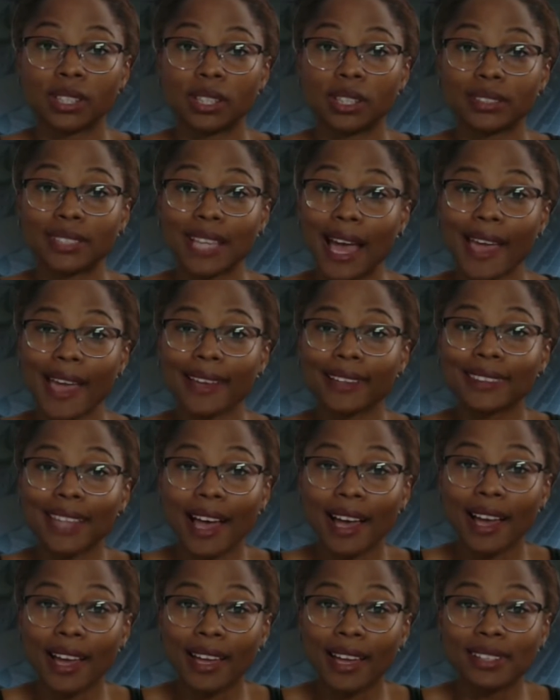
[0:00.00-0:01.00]

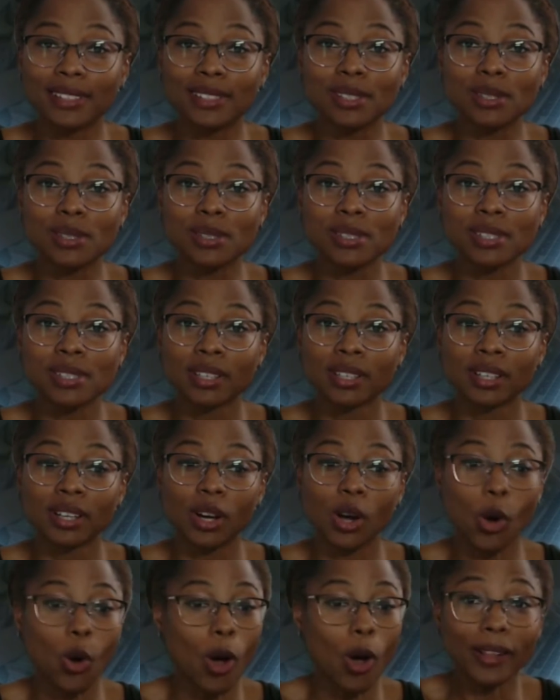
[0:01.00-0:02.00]
taglines,
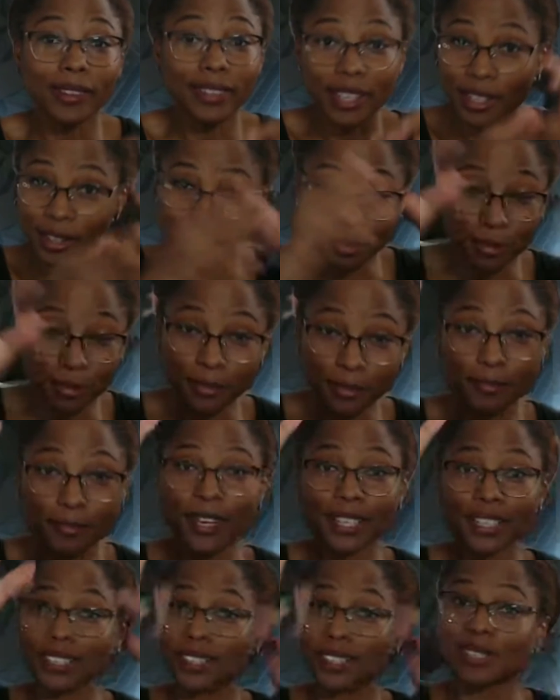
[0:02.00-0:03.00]
all the
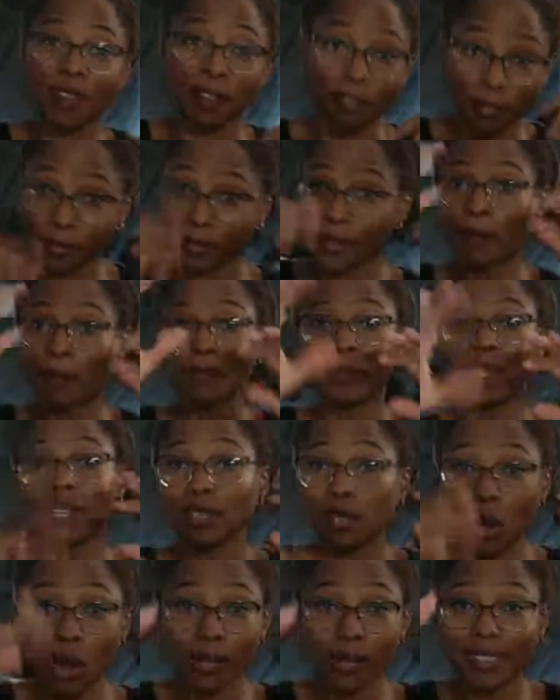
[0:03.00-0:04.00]
funny stuff, thumbnails,
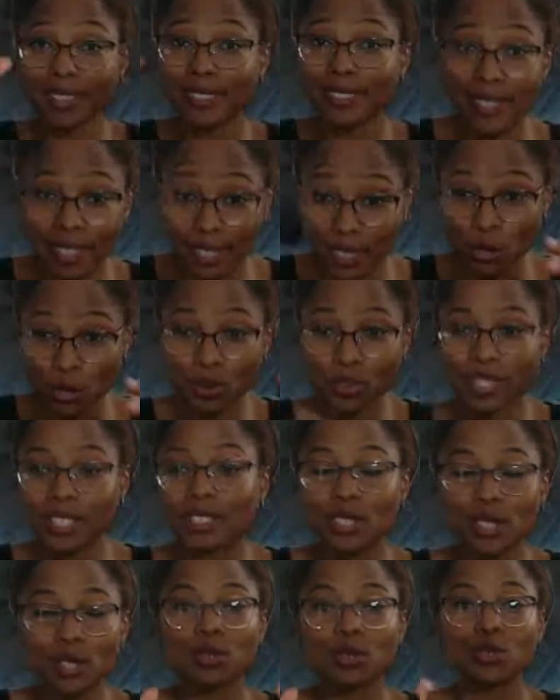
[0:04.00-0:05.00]
all these things you need
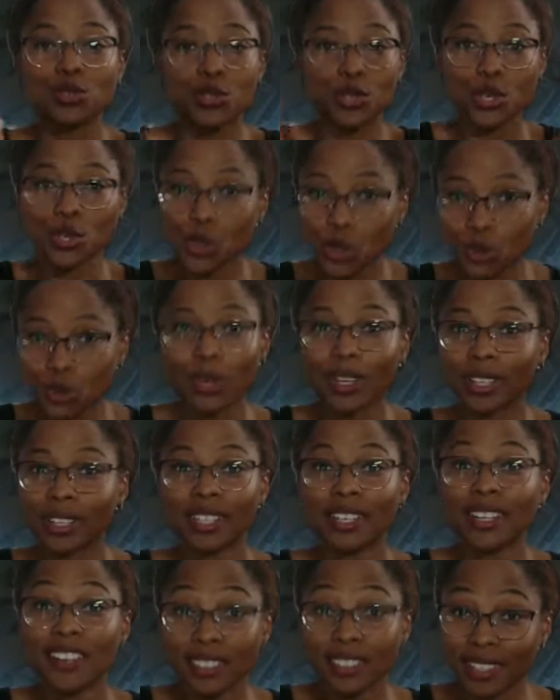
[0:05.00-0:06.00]
to do
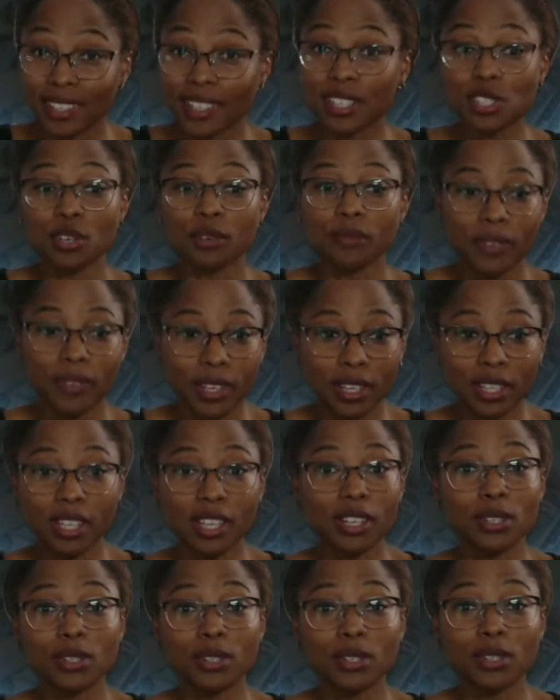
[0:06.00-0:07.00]
to get your
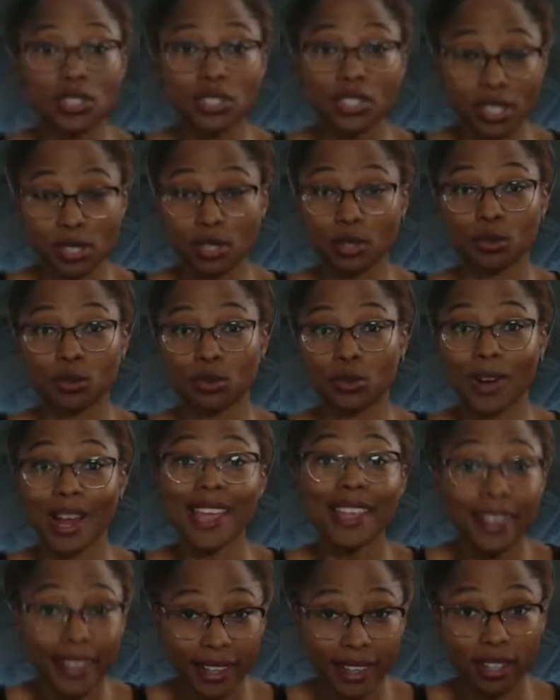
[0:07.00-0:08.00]
video just to
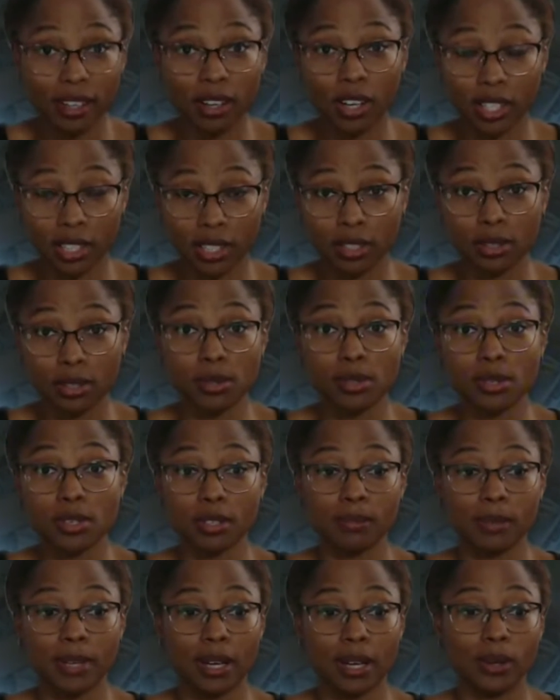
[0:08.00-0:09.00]
rank on
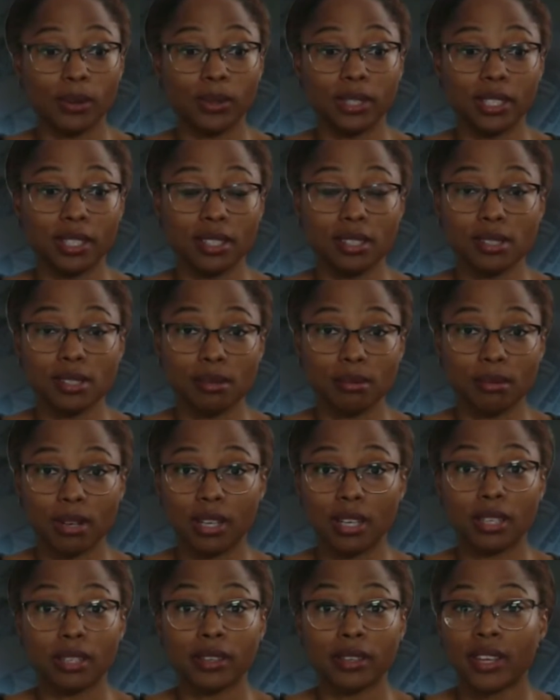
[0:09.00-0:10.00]
YouTube nowadays,
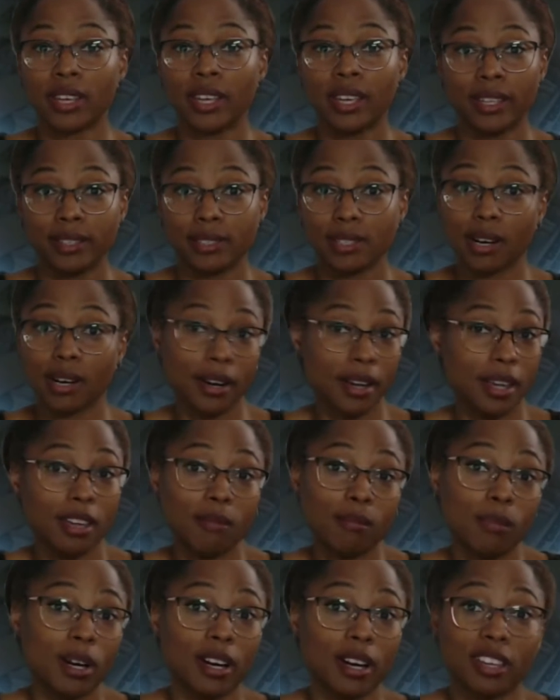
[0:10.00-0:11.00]
right? Target
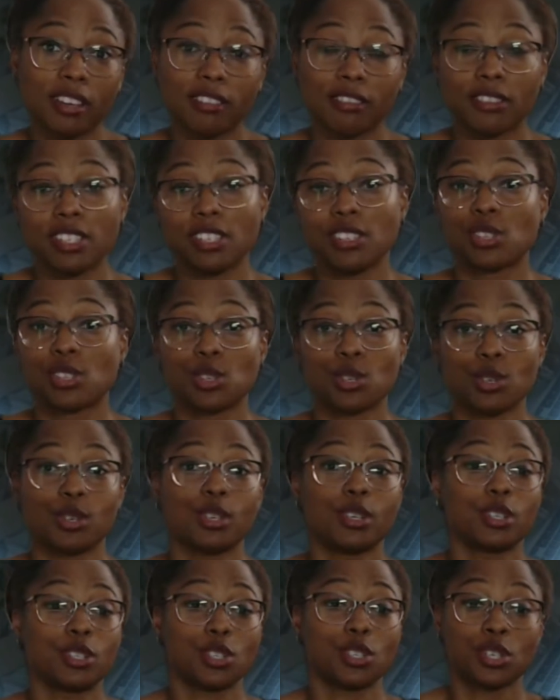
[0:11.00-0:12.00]
market
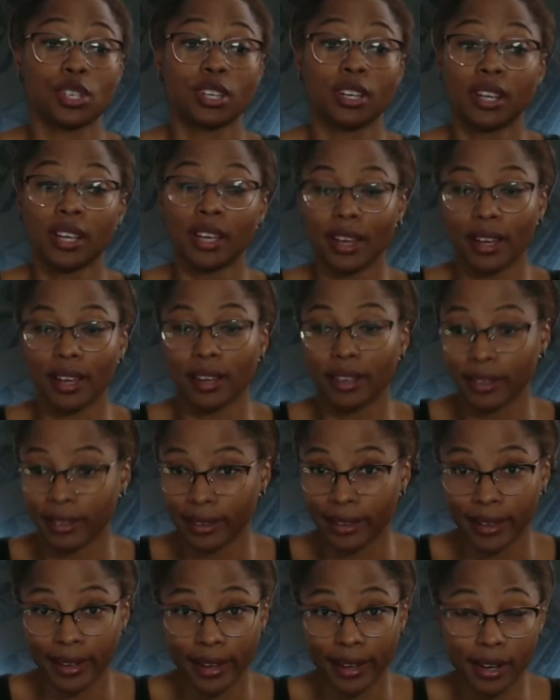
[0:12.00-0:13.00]
research.
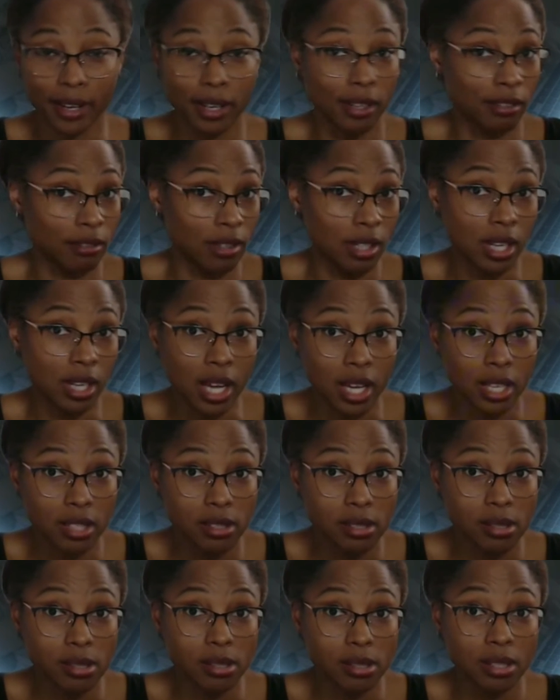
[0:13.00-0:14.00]
Are you going to run
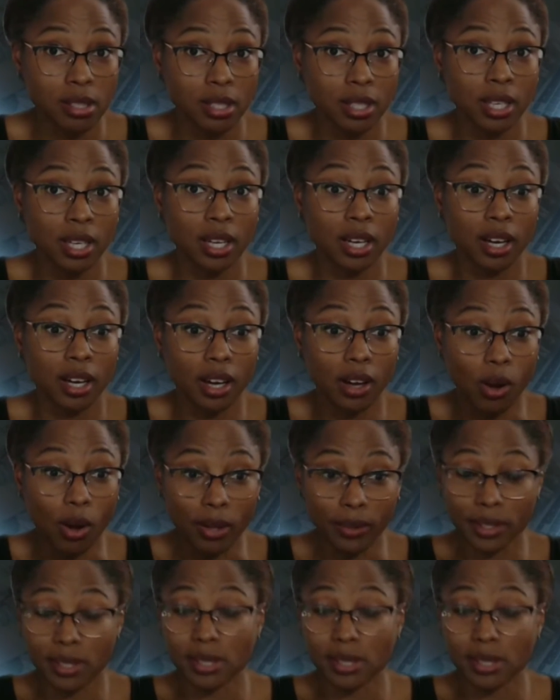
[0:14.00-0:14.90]
ads? All this